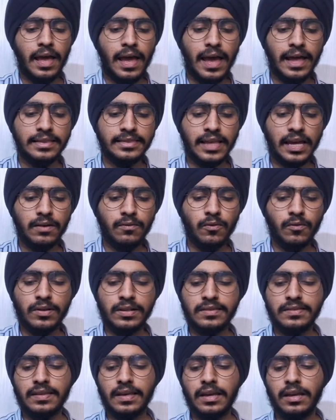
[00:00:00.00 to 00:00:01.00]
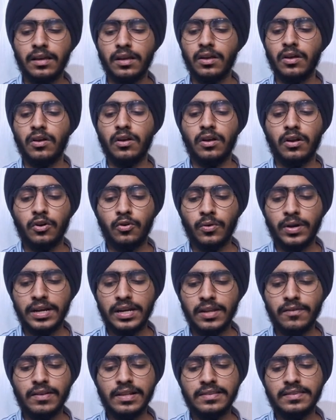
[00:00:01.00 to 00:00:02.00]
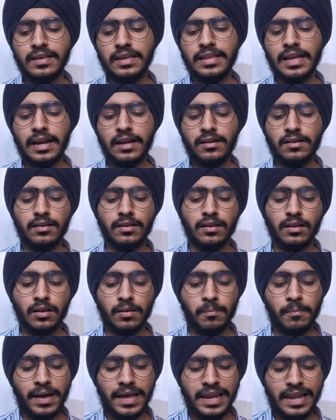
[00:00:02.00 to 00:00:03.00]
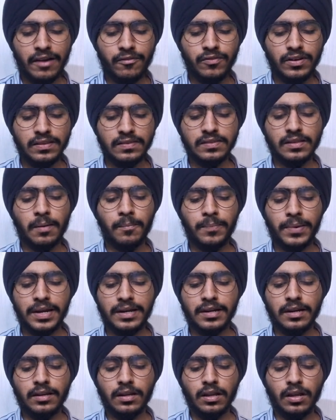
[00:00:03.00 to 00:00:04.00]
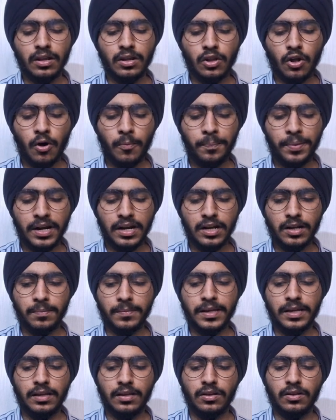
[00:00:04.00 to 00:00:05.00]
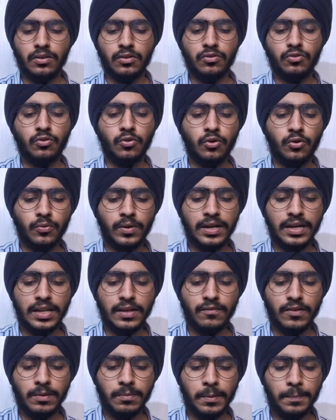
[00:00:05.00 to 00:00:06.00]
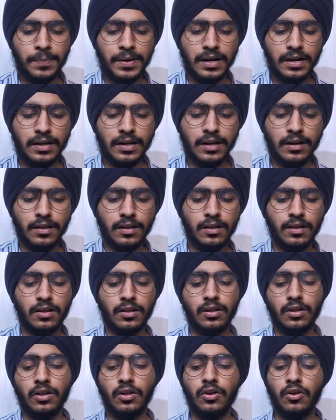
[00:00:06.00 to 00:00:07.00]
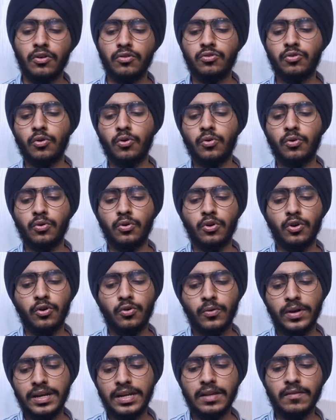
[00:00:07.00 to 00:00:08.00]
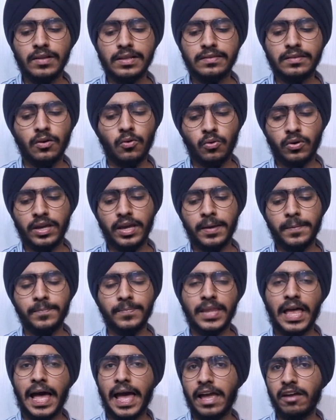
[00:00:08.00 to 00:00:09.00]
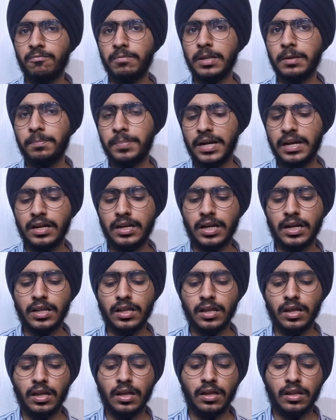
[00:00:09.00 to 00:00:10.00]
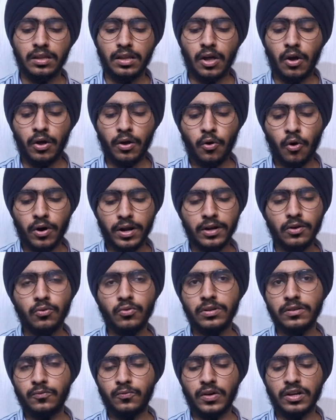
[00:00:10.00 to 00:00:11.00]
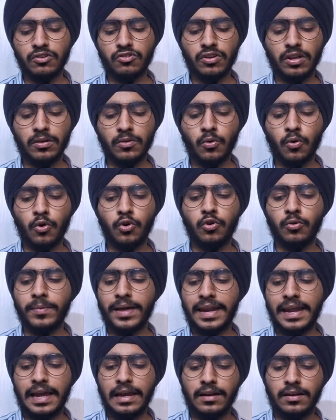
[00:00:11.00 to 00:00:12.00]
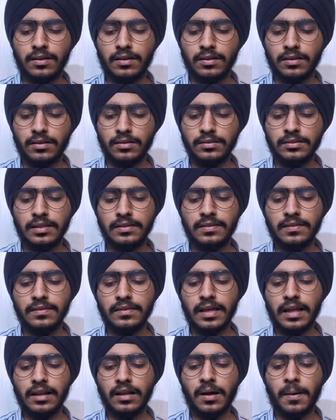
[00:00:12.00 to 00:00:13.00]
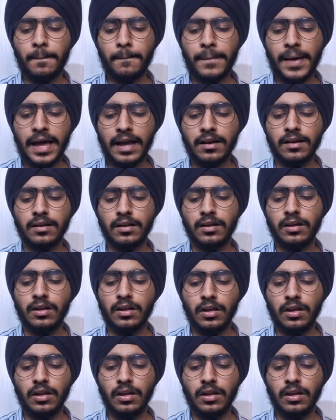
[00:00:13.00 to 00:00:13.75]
and then we will say 20 will say that my left is completed. Now print me. So 20 will be printed. So 20 will say okay, I have been printed. Now according to this function, go to my right. This is null, come back.